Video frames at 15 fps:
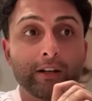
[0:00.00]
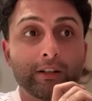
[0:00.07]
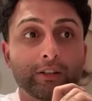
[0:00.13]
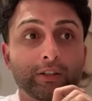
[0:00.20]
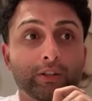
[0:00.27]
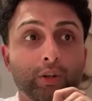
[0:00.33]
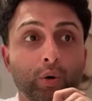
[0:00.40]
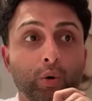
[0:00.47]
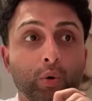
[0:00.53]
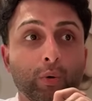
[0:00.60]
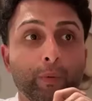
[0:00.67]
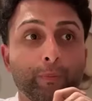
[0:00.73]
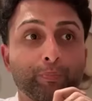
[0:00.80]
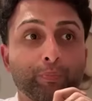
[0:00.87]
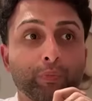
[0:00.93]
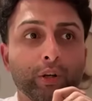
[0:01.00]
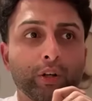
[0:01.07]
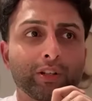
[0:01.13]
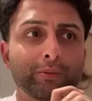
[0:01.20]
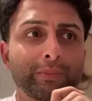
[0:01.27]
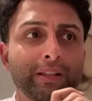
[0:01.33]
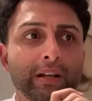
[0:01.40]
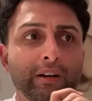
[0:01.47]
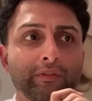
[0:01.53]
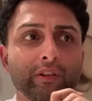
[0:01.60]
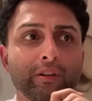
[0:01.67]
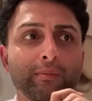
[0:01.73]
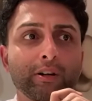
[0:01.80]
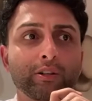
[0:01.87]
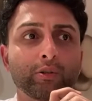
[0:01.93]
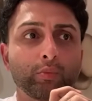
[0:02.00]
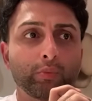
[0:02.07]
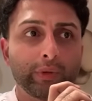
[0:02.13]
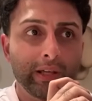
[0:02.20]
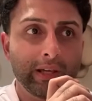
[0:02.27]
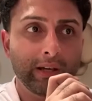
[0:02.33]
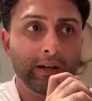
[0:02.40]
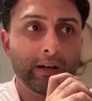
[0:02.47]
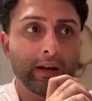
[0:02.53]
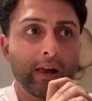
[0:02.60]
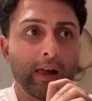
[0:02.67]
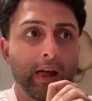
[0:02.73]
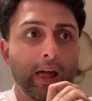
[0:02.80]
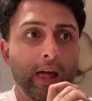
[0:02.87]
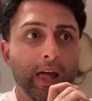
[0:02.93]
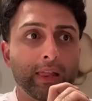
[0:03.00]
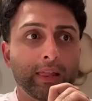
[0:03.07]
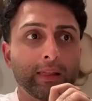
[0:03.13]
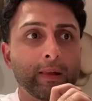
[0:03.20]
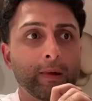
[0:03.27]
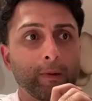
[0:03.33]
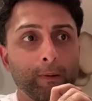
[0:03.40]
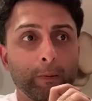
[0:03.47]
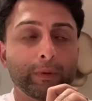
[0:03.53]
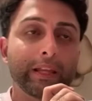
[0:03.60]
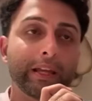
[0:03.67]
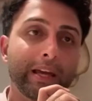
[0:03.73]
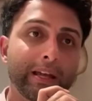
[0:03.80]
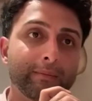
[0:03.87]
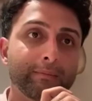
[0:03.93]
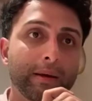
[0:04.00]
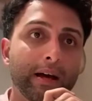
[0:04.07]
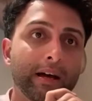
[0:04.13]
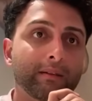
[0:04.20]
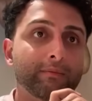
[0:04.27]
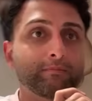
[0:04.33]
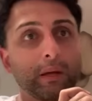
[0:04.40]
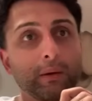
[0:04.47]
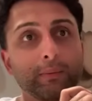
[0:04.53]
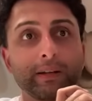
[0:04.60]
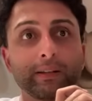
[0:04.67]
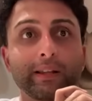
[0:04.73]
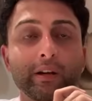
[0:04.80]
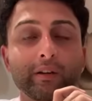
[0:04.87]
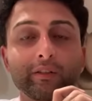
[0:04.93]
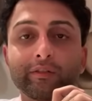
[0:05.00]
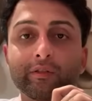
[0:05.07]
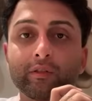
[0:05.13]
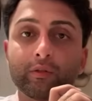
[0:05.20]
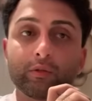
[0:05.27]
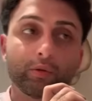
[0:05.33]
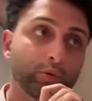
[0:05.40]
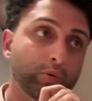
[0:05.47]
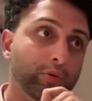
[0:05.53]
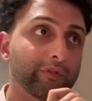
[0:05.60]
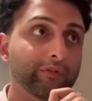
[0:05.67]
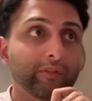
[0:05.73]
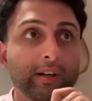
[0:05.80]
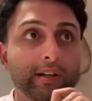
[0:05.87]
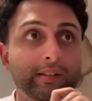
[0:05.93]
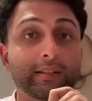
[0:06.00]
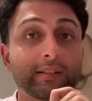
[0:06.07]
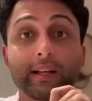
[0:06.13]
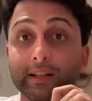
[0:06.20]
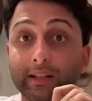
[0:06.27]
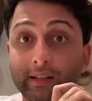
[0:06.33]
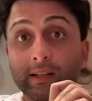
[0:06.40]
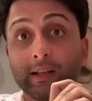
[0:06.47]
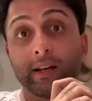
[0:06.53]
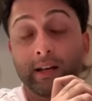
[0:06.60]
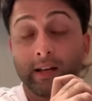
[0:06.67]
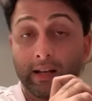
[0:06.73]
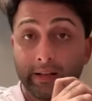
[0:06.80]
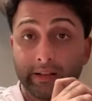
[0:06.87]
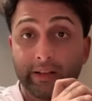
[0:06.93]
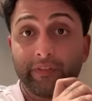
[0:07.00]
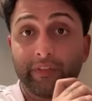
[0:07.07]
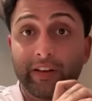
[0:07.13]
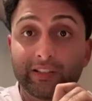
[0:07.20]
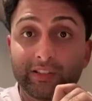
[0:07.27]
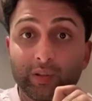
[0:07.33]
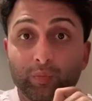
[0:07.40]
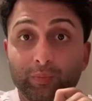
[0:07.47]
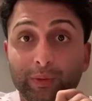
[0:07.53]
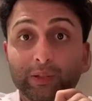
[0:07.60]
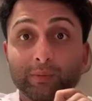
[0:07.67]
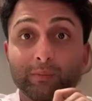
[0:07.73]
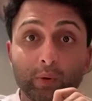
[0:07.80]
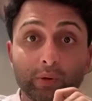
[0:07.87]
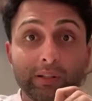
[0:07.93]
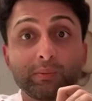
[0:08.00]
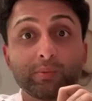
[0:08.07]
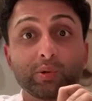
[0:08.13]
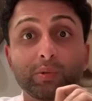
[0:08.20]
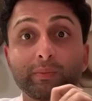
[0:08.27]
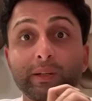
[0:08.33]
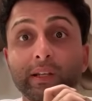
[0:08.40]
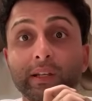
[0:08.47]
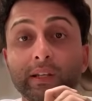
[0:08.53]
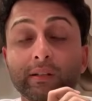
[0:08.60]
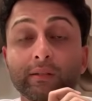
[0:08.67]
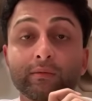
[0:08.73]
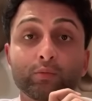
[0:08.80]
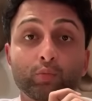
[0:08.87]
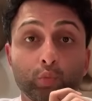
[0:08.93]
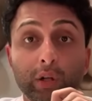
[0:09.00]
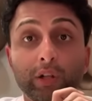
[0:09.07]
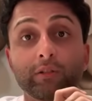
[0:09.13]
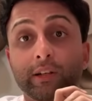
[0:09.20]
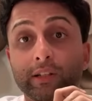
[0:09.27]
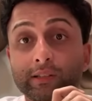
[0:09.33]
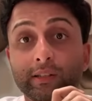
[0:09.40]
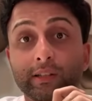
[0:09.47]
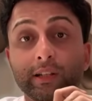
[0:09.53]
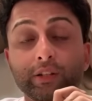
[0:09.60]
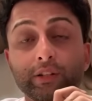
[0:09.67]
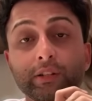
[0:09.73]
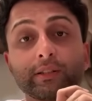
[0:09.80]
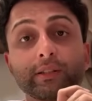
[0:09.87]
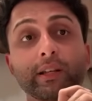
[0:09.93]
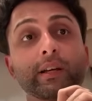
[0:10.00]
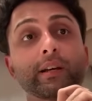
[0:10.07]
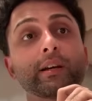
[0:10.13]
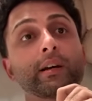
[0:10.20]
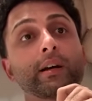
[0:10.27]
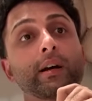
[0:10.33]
So you're gonna be there for about a week, and when they get back, maybe a day or two of rest, and then they face UP. So both teams will be well rested, I should say,